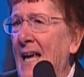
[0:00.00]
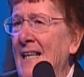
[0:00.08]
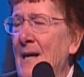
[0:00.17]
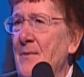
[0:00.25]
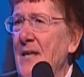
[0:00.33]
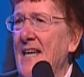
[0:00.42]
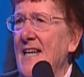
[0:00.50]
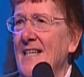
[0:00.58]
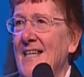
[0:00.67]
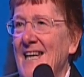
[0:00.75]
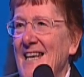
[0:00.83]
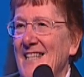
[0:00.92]
And I'm
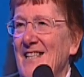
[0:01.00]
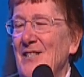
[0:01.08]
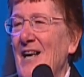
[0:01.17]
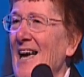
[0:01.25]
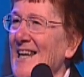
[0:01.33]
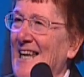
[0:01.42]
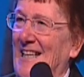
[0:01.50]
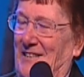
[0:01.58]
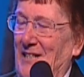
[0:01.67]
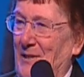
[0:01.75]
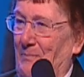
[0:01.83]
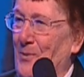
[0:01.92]
thinking, I
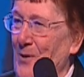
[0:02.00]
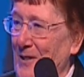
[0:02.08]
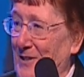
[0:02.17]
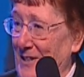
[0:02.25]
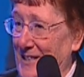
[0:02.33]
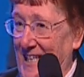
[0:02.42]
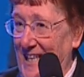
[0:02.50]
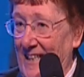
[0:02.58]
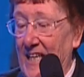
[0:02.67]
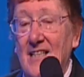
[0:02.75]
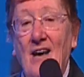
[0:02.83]
can't disappoint this kid.